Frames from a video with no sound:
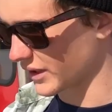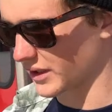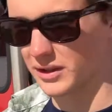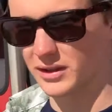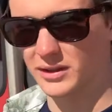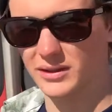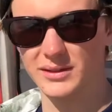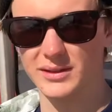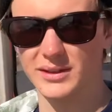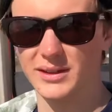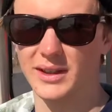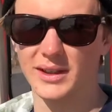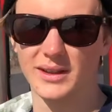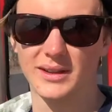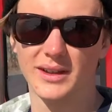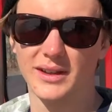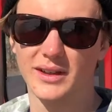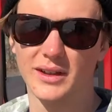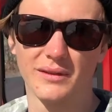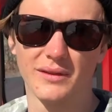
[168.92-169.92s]
can't, oh,
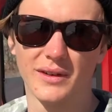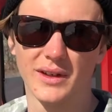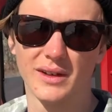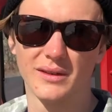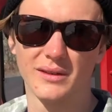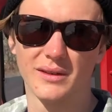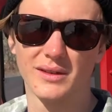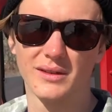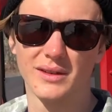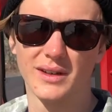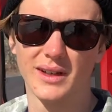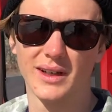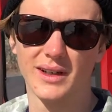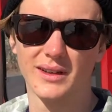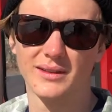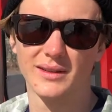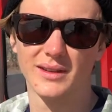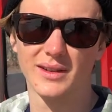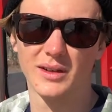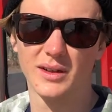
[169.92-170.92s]
I can't think anyone right now.
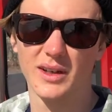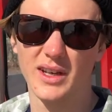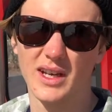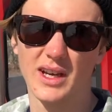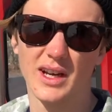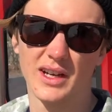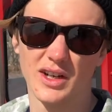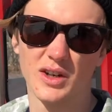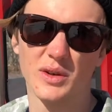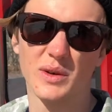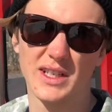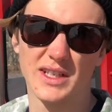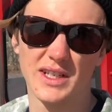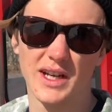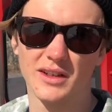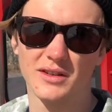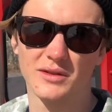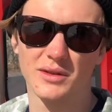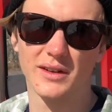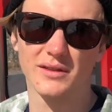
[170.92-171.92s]
I'll go
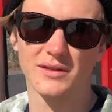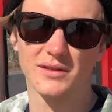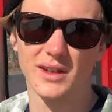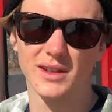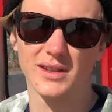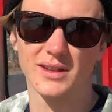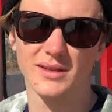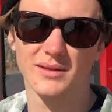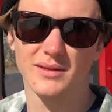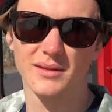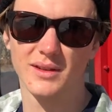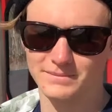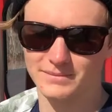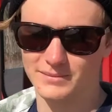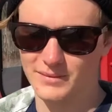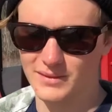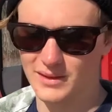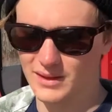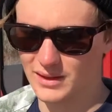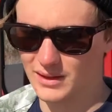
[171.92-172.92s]
E-Jack Travis Rice.
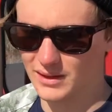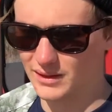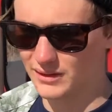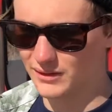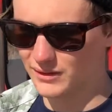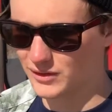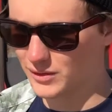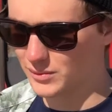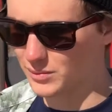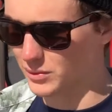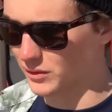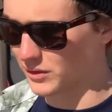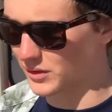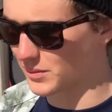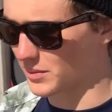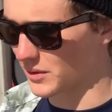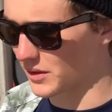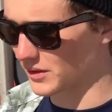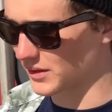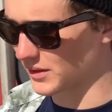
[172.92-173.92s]
Sports
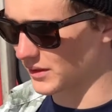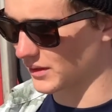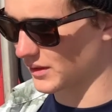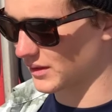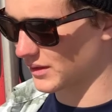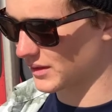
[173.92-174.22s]
person.